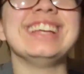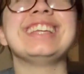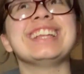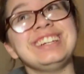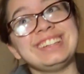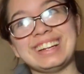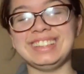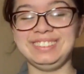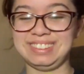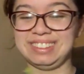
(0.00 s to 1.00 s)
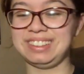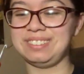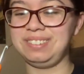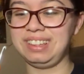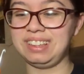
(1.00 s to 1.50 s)
They look like leaves. They're going
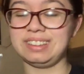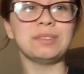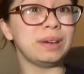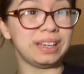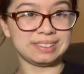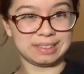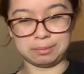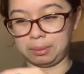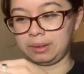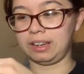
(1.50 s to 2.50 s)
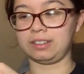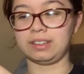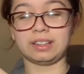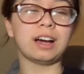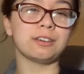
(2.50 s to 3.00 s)
to be the wings of the bird that are
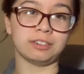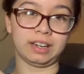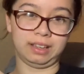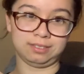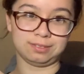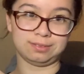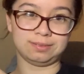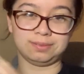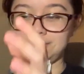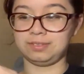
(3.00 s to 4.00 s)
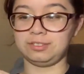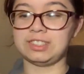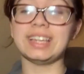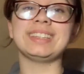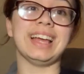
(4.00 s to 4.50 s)
going to cover it,
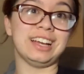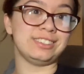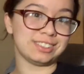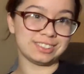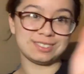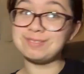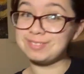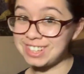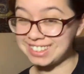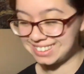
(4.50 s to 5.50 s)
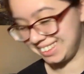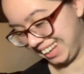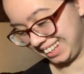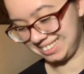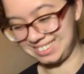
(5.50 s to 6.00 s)
just like the edges, just in
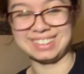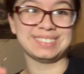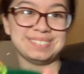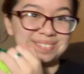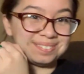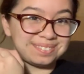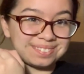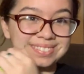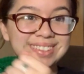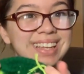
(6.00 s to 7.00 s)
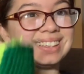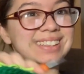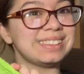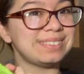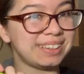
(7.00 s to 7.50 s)
case. So
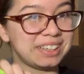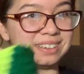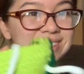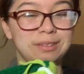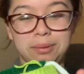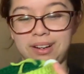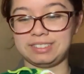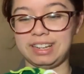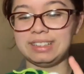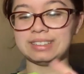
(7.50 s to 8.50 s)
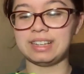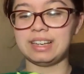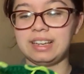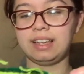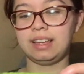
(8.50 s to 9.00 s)
this is my current little project.
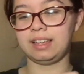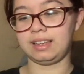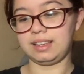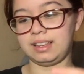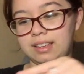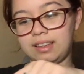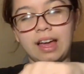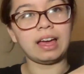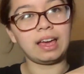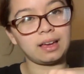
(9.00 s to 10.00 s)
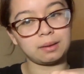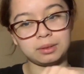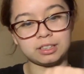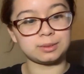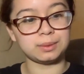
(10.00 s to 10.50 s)
I'm
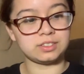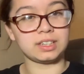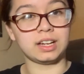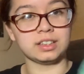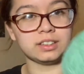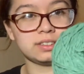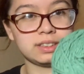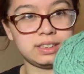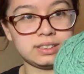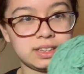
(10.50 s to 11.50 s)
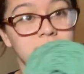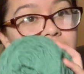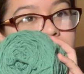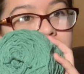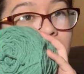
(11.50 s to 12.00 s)
going to switch the color to these
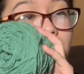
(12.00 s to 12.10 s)
colors.